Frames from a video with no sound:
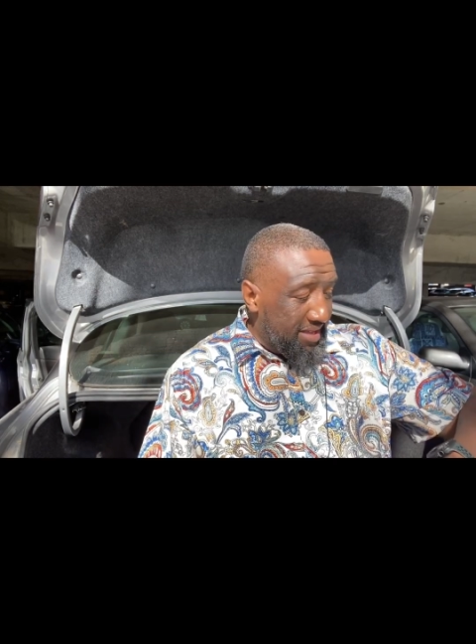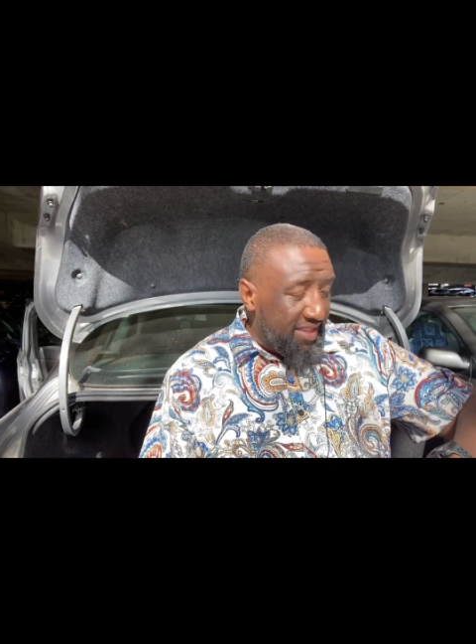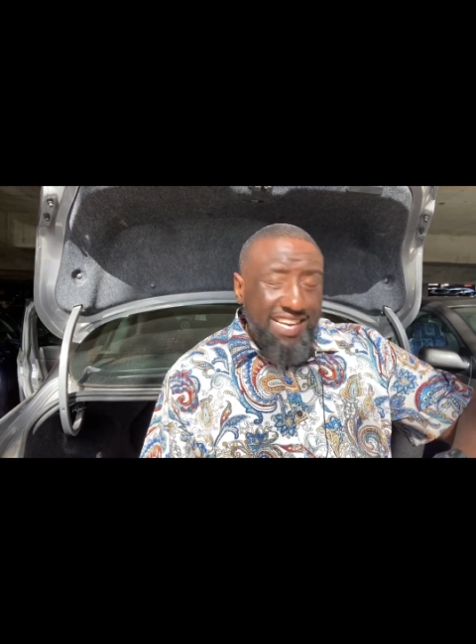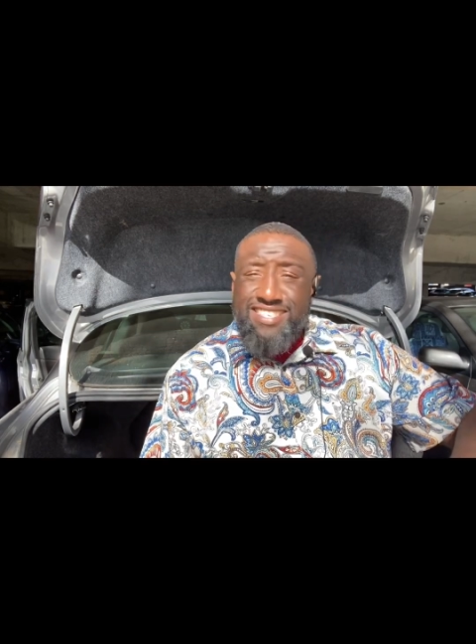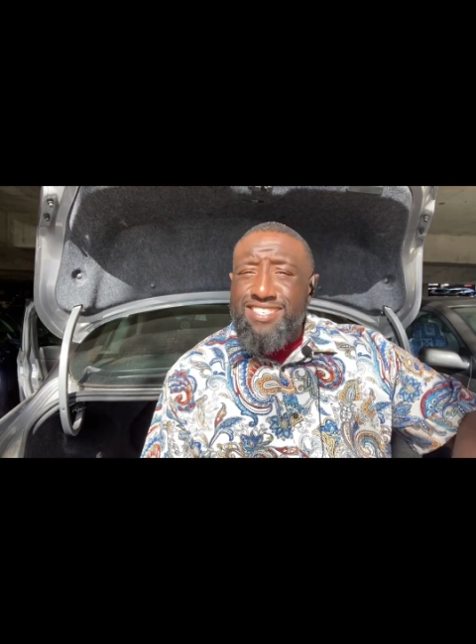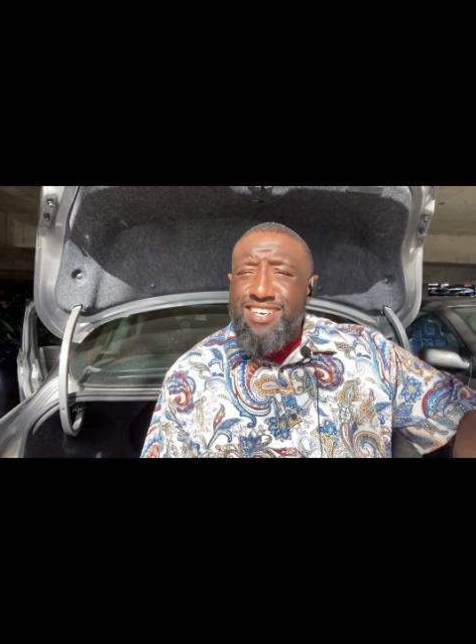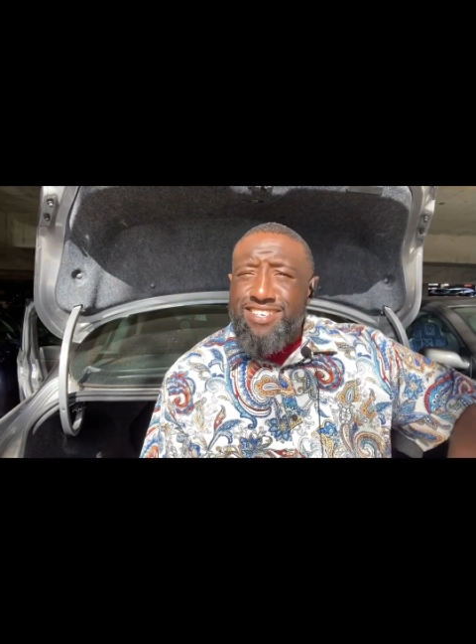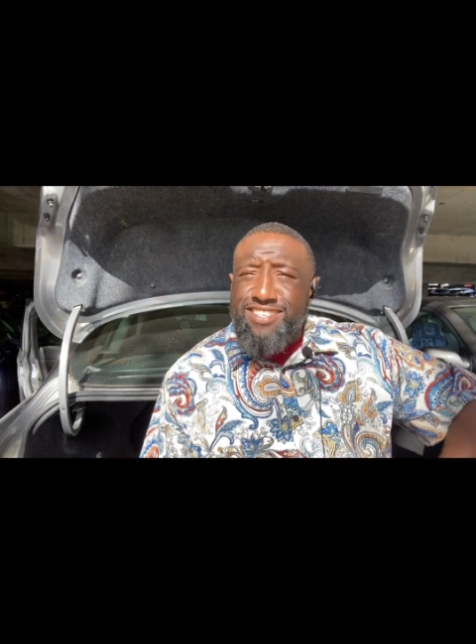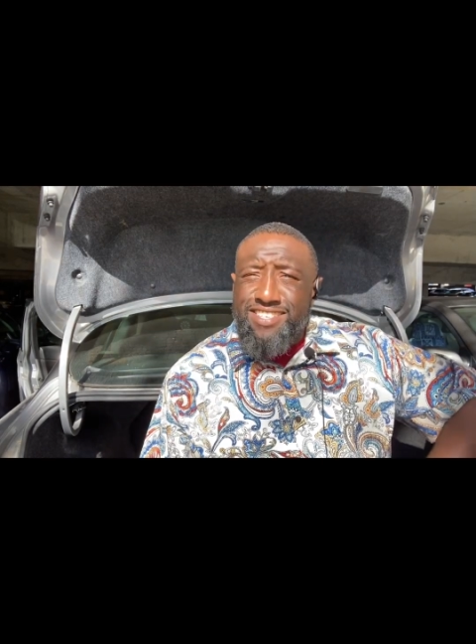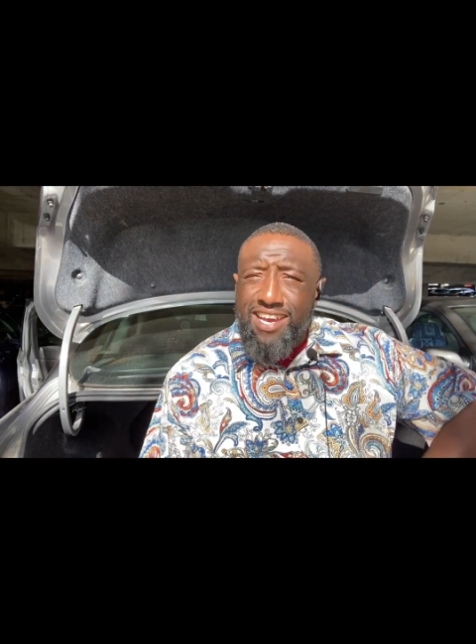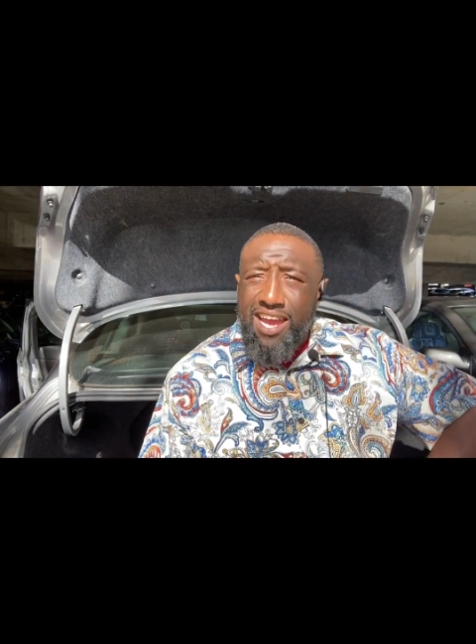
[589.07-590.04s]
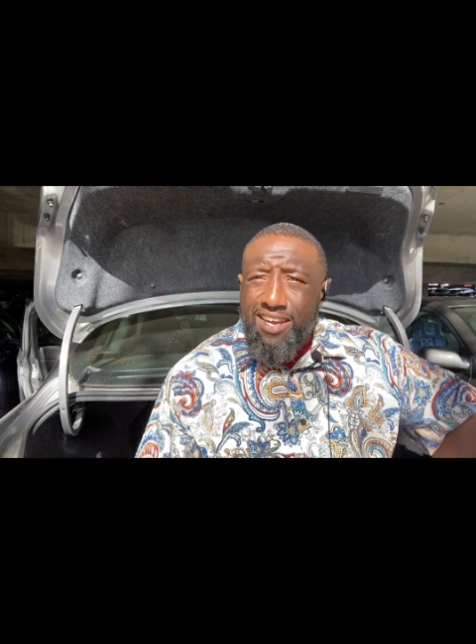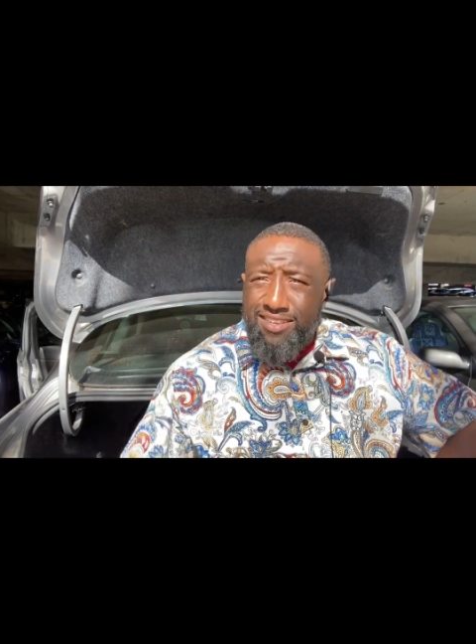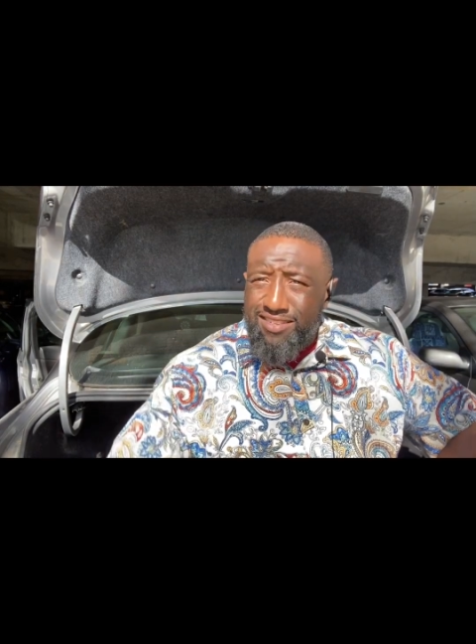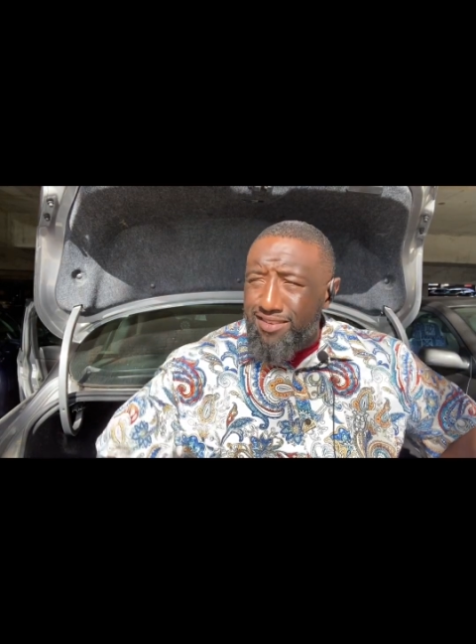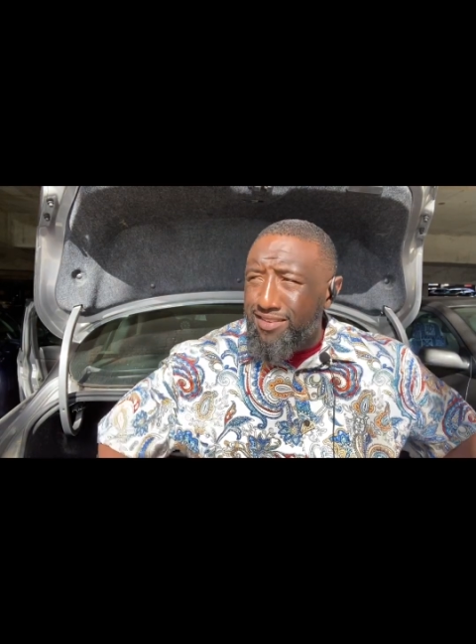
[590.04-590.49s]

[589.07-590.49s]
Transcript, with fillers: that sun is shining.